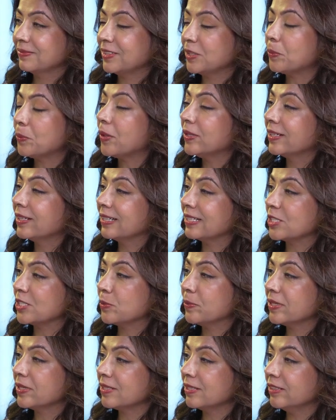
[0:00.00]
It's about the
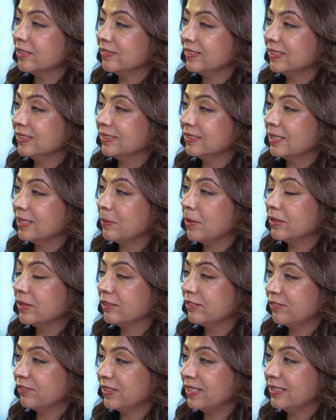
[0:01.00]
customer service, about
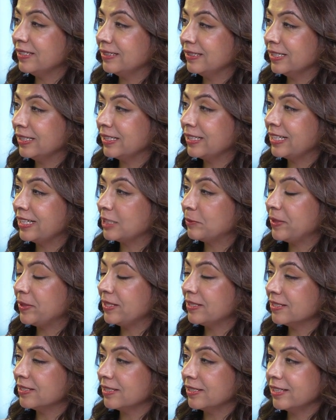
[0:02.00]
the feel and the
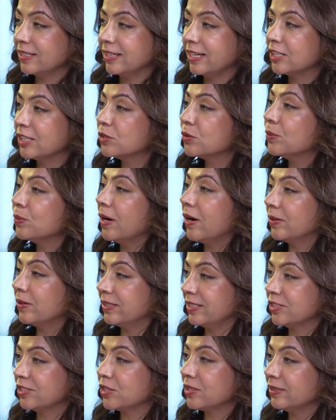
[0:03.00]
experience that they get throughout
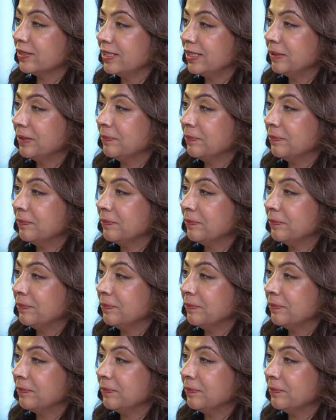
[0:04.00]
their journey.